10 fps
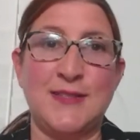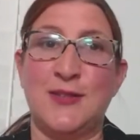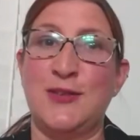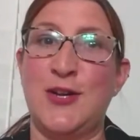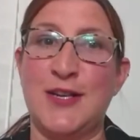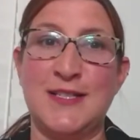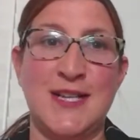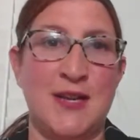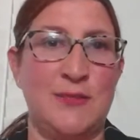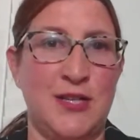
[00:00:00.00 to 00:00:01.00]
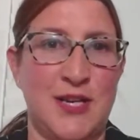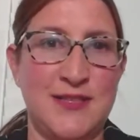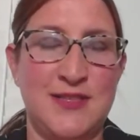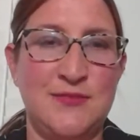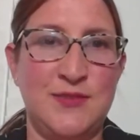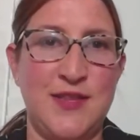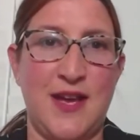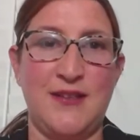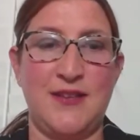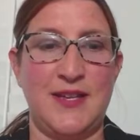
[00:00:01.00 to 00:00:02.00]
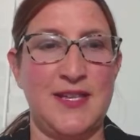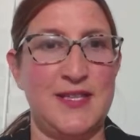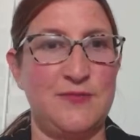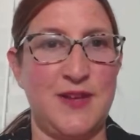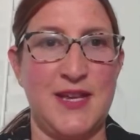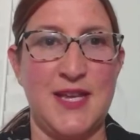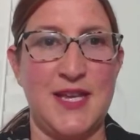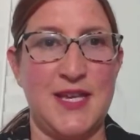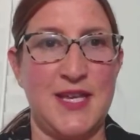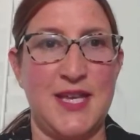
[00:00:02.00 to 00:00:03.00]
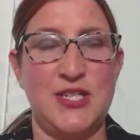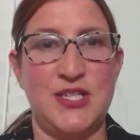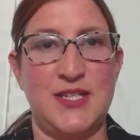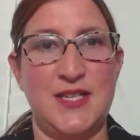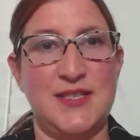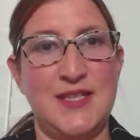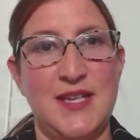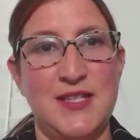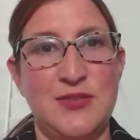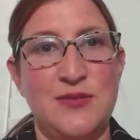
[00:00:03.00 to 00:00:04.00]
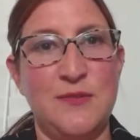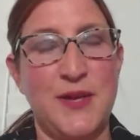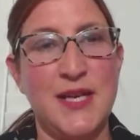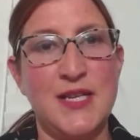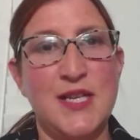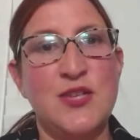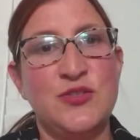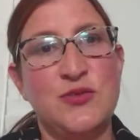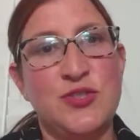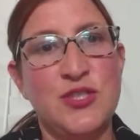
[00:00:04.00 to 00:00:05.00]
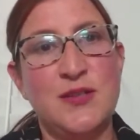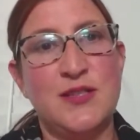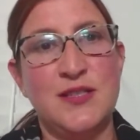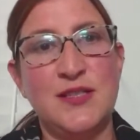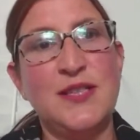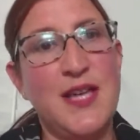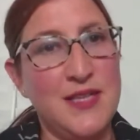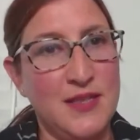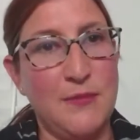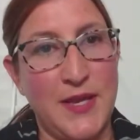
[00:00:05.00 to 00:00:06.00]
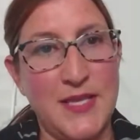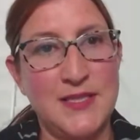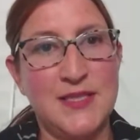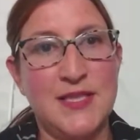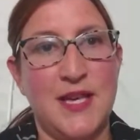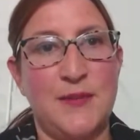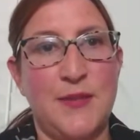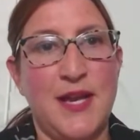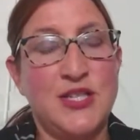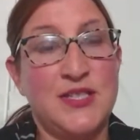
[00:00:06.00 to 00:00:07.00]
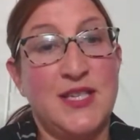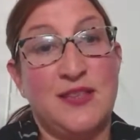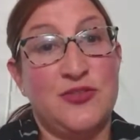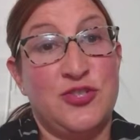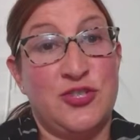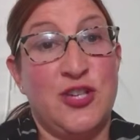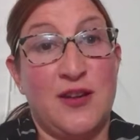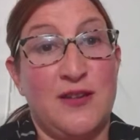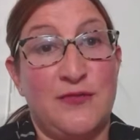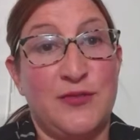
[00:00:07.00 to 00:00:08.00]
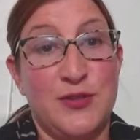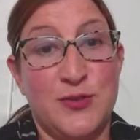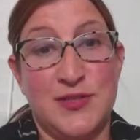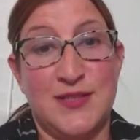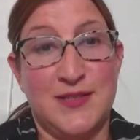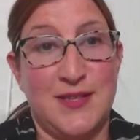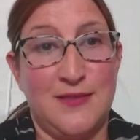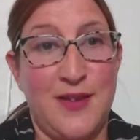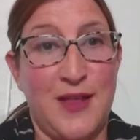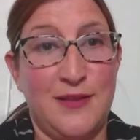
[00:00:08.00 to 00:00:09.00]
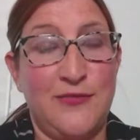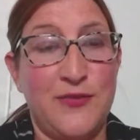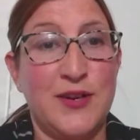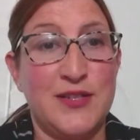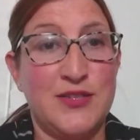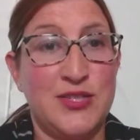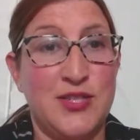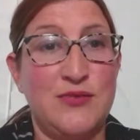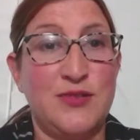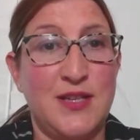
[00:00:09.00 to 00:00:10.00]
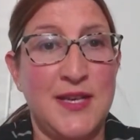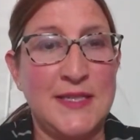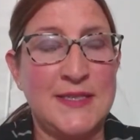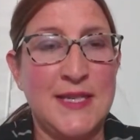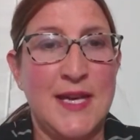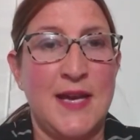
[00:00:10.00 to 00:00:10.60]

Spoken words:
That's a lot of time lost where that client is ready and engaged to get set into a bed. So the delay in the beds, I just think there's just not enough resources in the Valley for us to utilize.